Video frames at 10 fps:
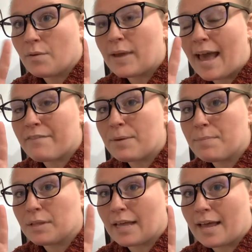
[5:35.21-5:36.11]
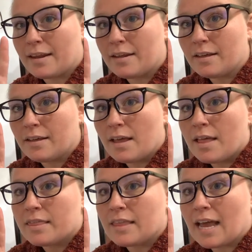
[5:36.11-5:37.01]
We have a blend
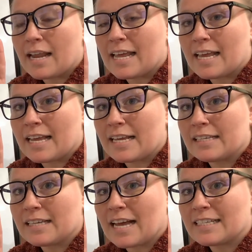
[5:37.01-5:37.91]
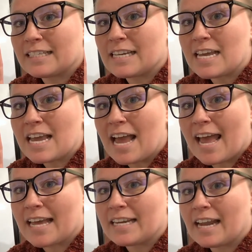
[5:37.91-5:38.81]
that is a T
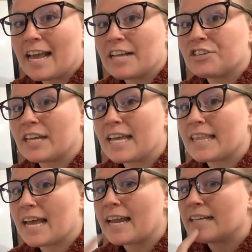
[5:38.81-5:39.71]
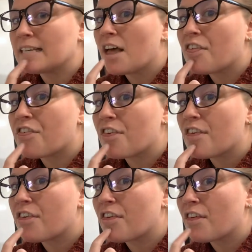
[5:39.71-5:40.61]
and an H to get that nice
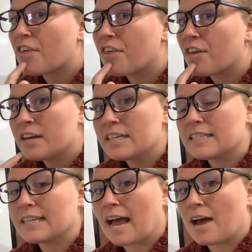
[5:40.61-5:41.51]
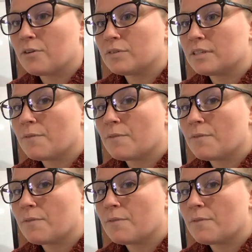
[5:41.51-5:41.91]
sound.